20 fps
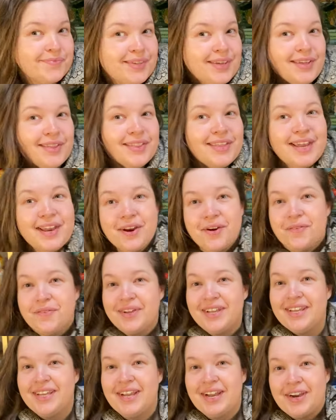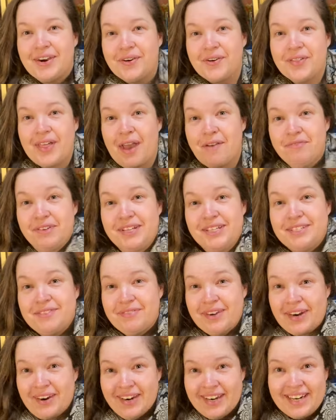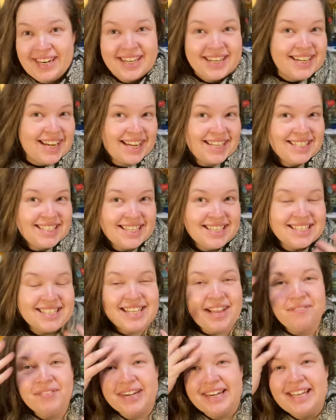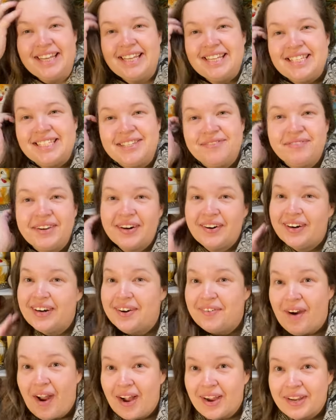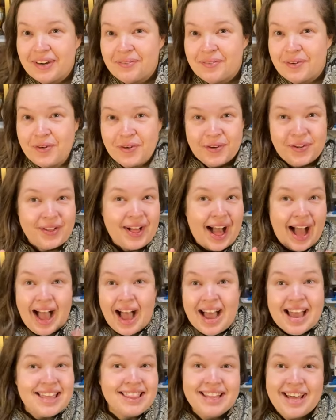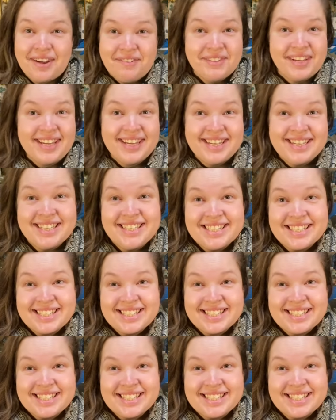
There we go. That feels very 1970s, very rock and roll. I love it.